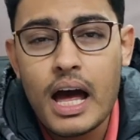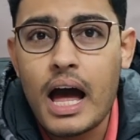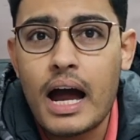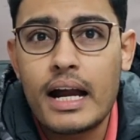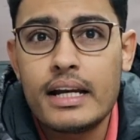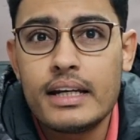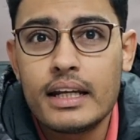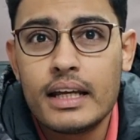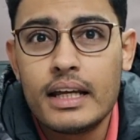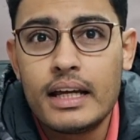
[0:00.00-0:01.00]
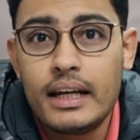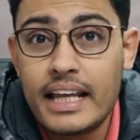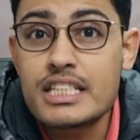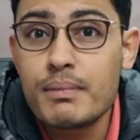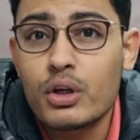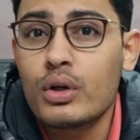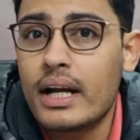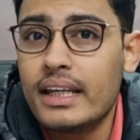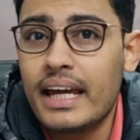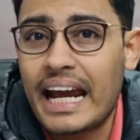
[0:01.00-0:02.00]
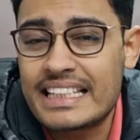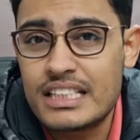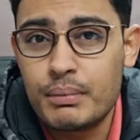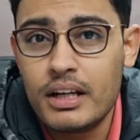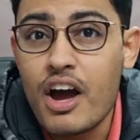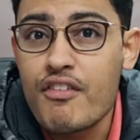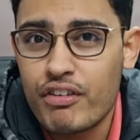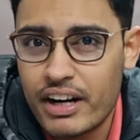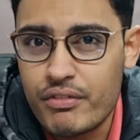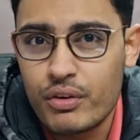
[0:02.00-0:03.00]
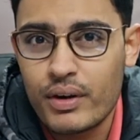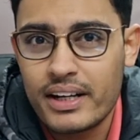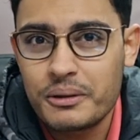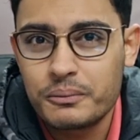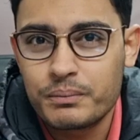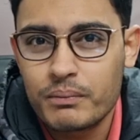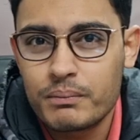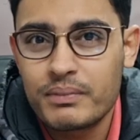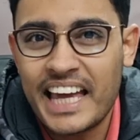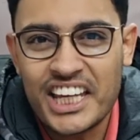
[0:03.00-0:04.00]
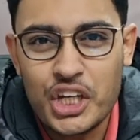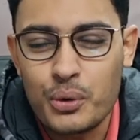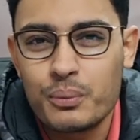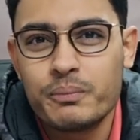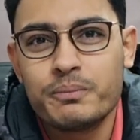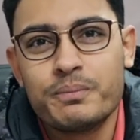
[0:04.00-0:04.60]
and let's make Unani accessible for everyone. Thank you.